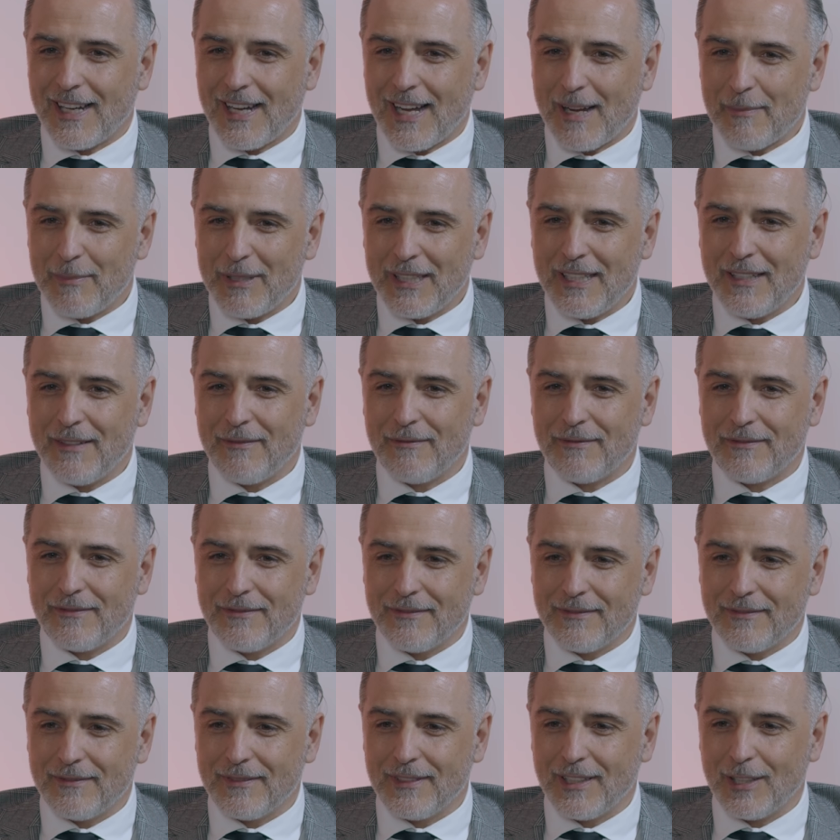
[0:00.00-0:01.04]
I believe
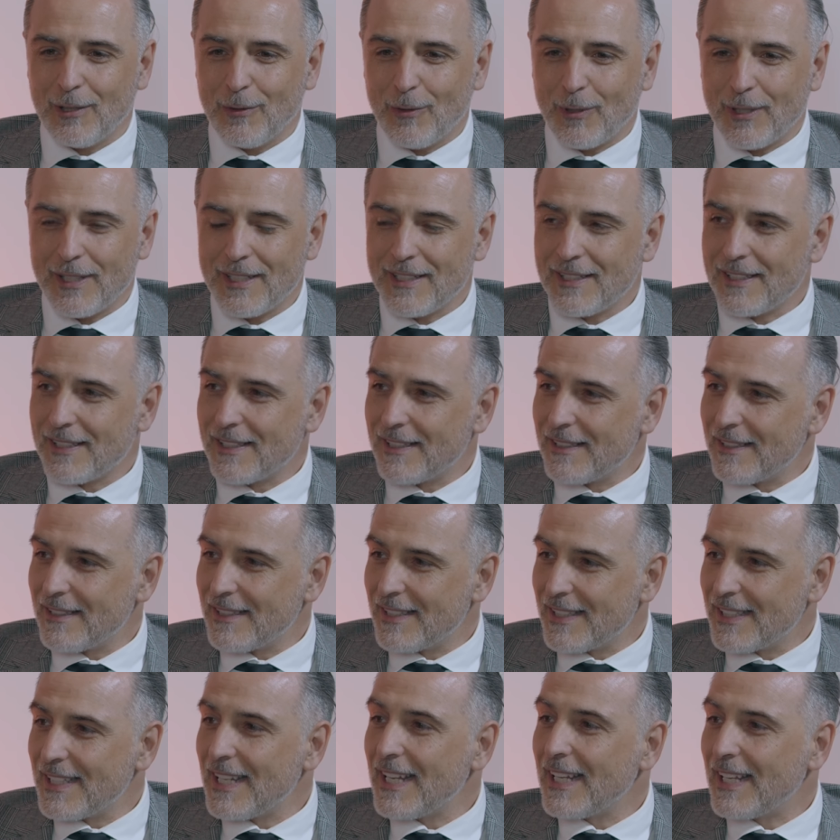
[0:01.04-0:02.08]
the Lord is
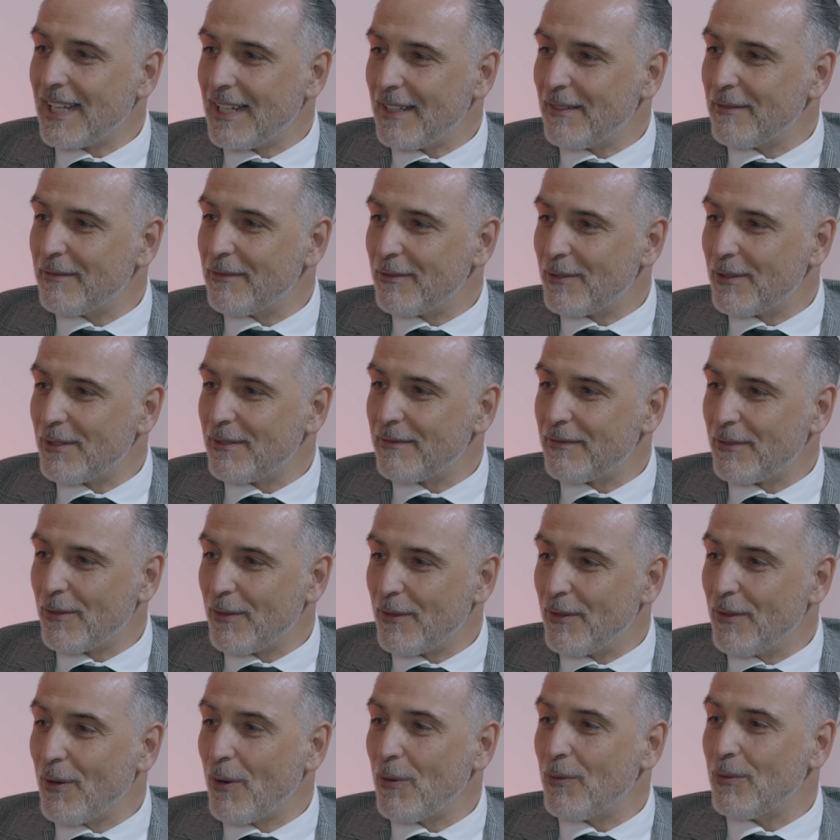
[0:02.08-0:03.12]
seeking for
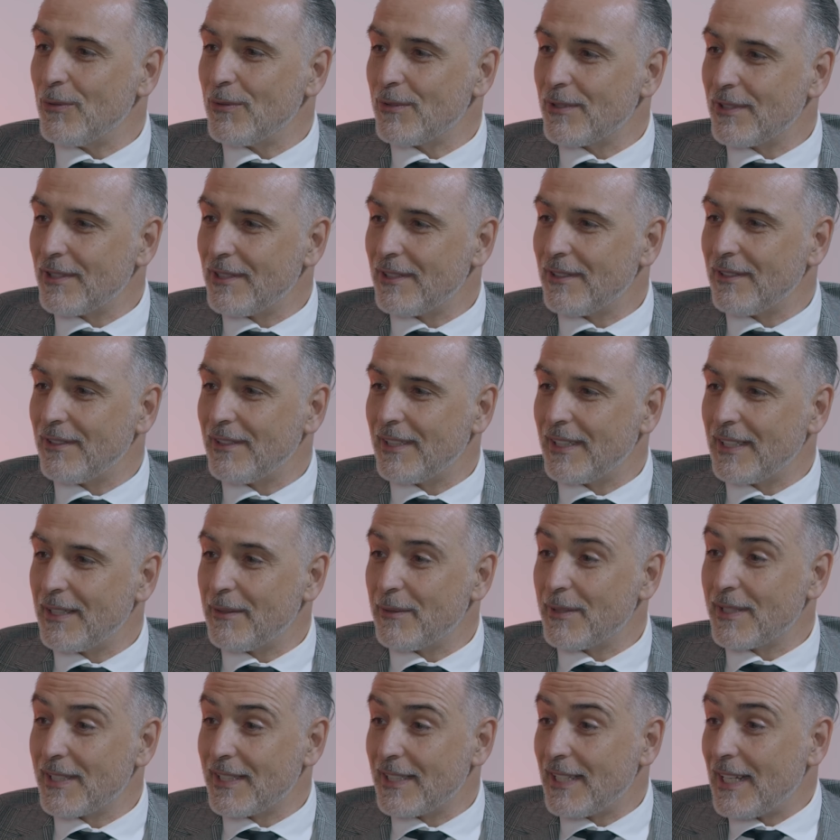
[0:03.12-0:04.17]
those, you know, and he
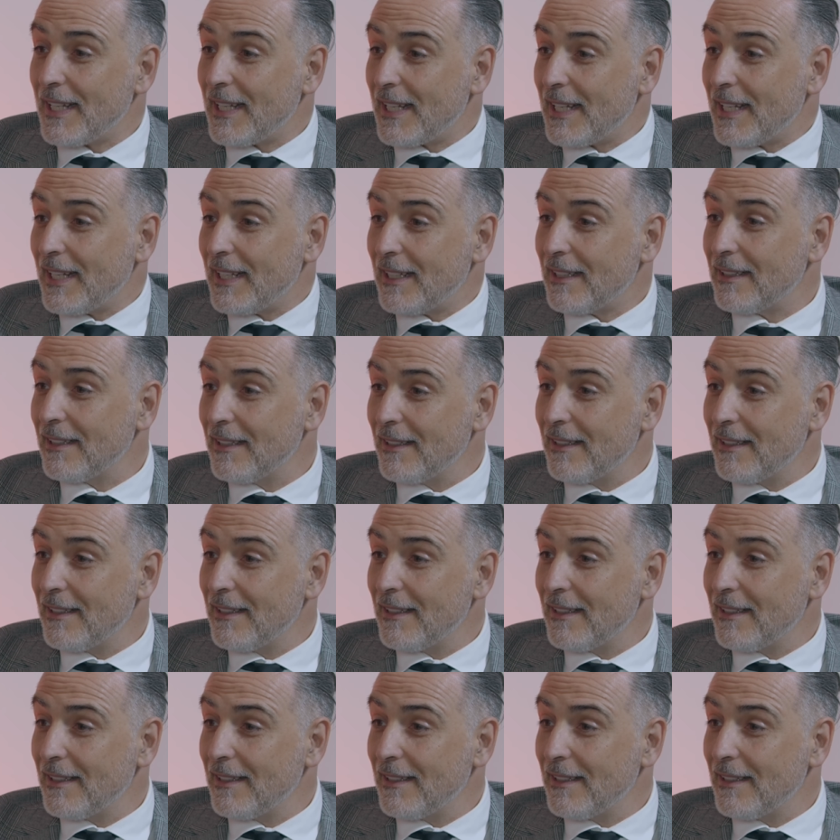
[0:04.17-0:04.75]
was seeking